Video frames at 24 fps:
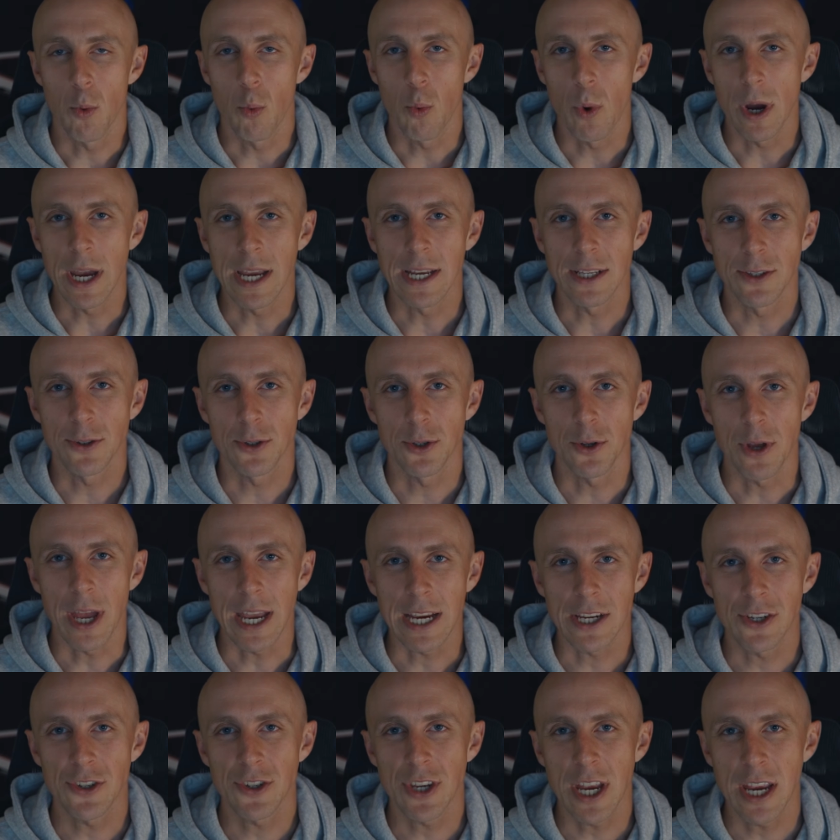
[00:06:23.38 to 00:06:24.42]
way to
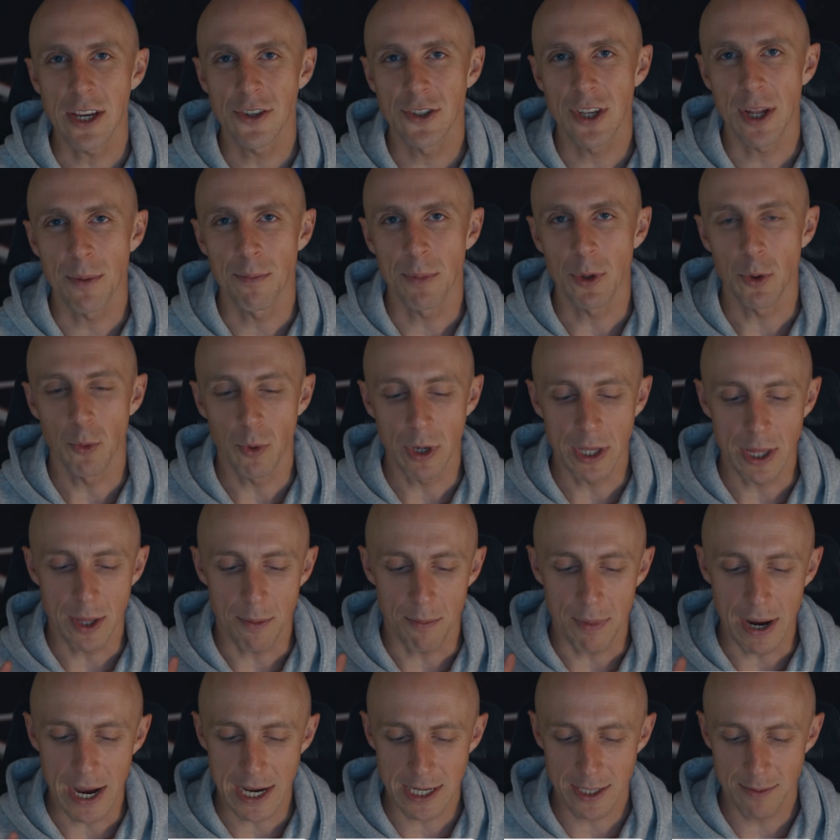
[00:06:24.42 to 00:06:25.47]
exchange them between the
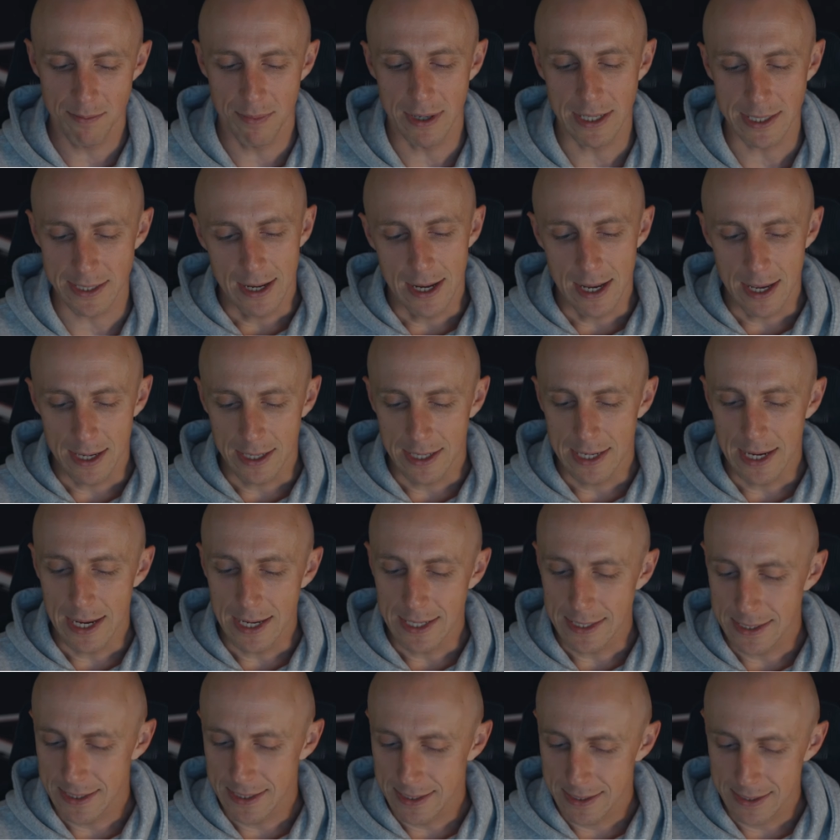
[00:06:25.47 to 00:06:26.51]
bikes, but I
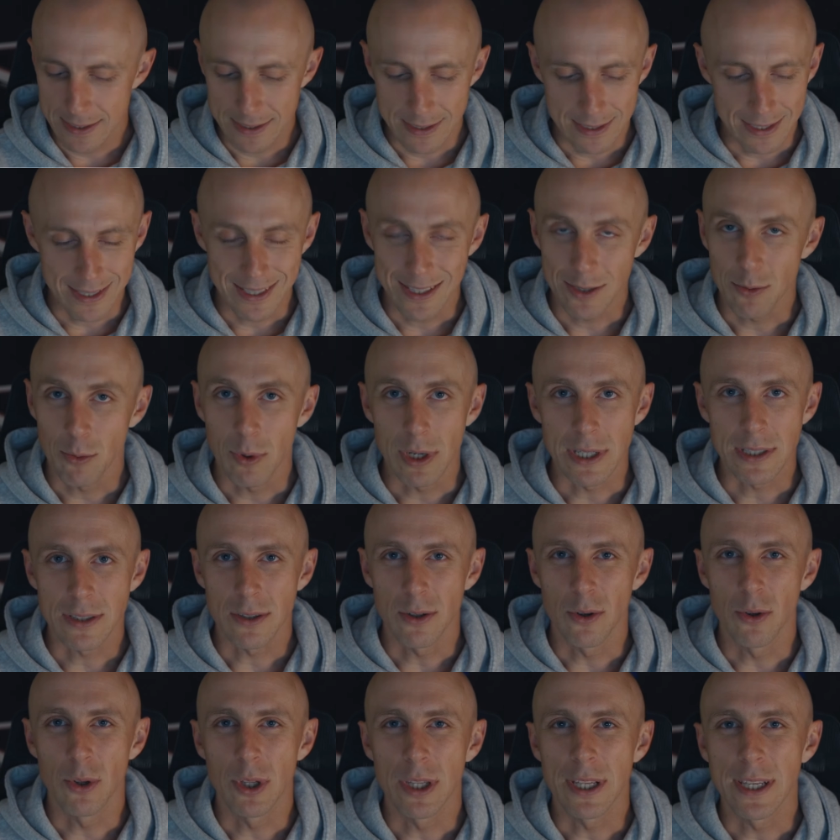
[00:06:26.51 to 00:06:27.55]
guess it was
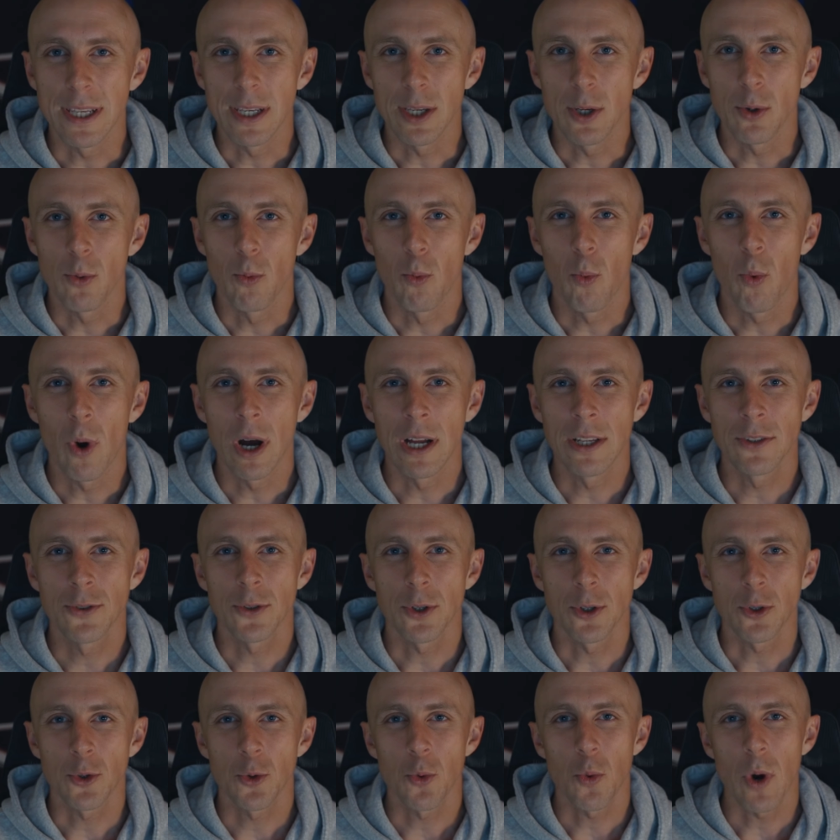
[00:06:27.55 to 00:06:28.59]
only once
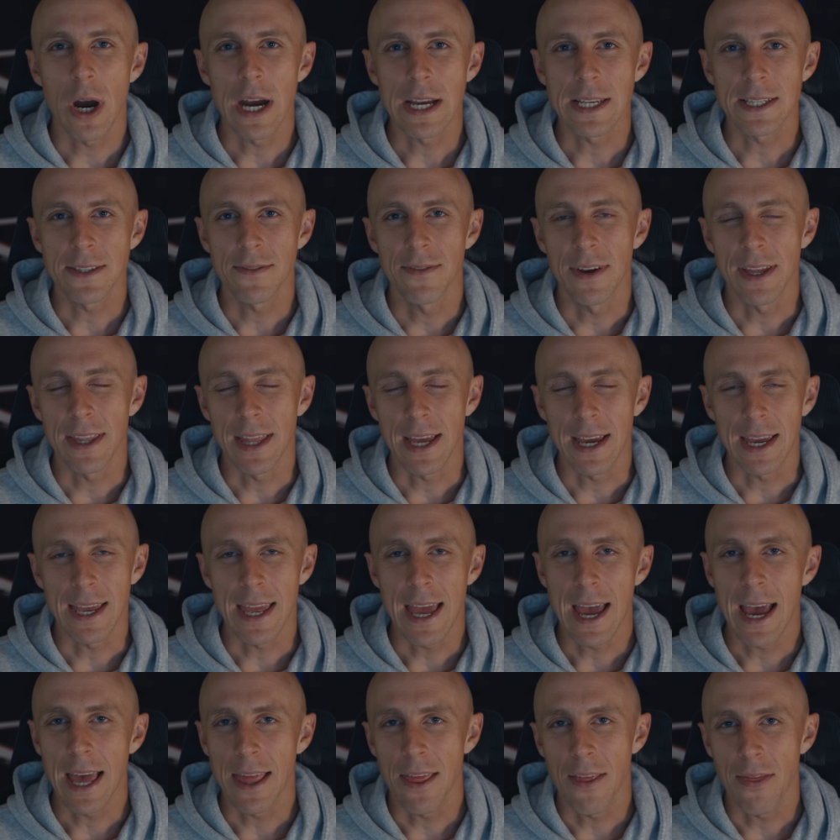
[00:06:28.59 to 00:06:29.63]
or twice when I
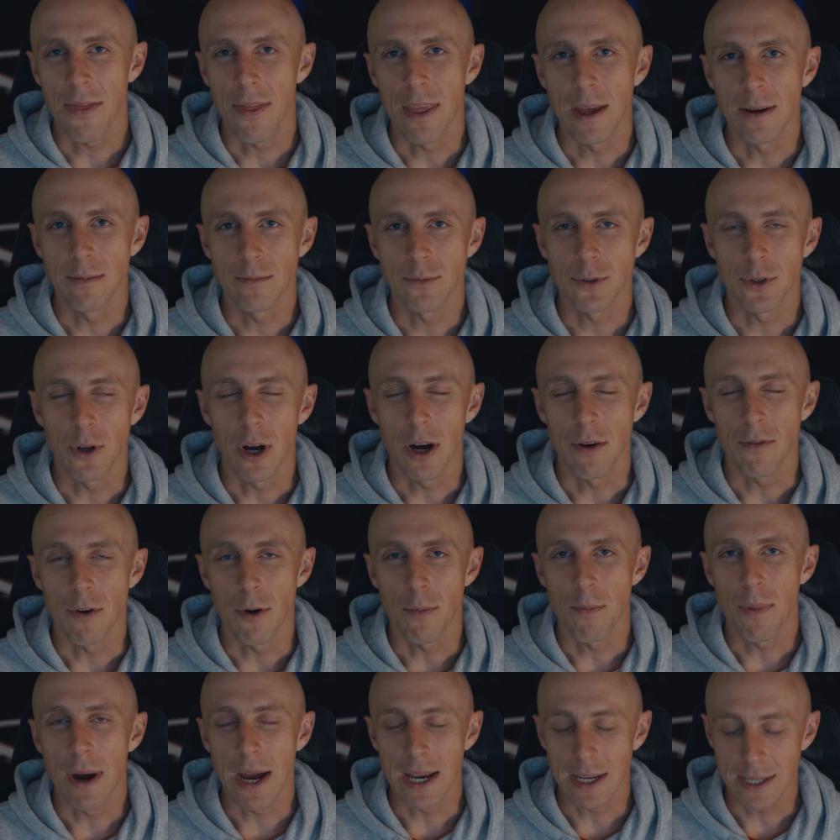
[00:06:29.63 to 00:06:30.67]
added them to other
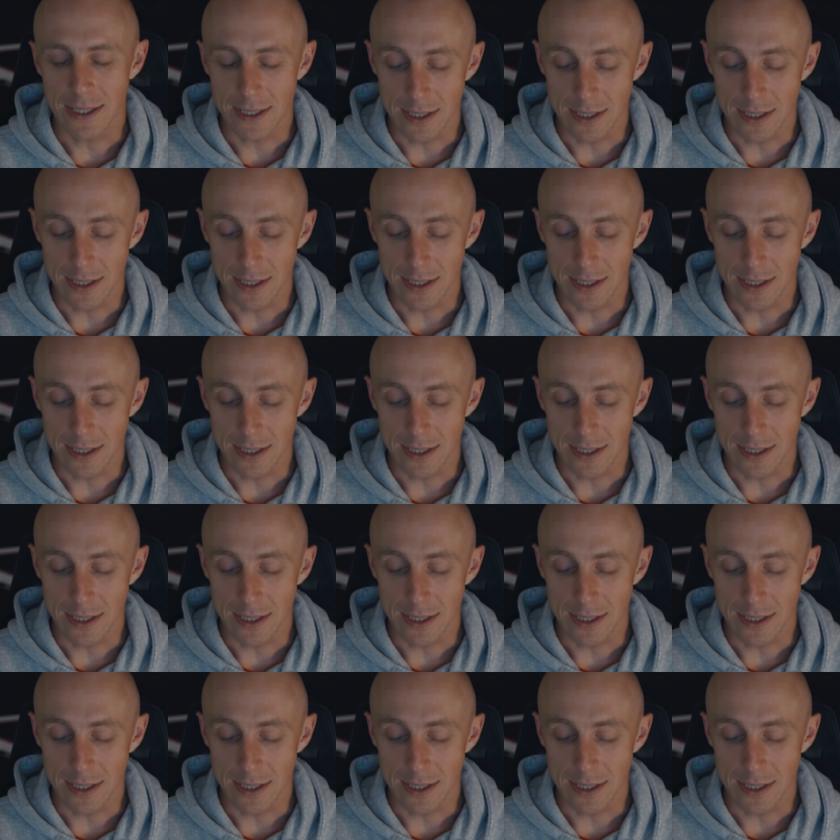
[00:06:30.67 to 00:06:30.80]
bikes.